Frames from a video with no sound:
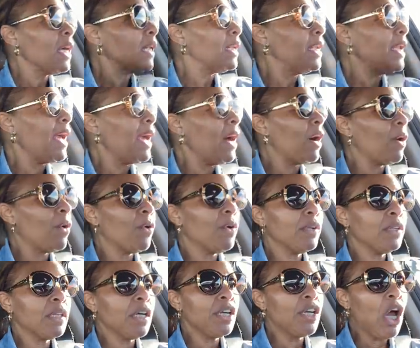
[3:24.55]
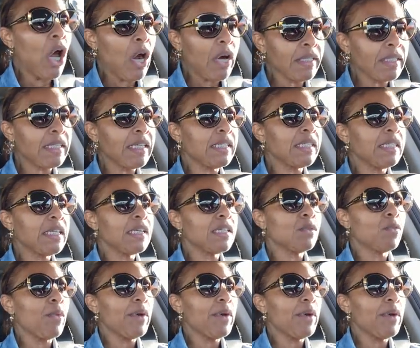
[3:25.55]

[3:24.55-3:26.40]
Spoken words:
now the narcissist,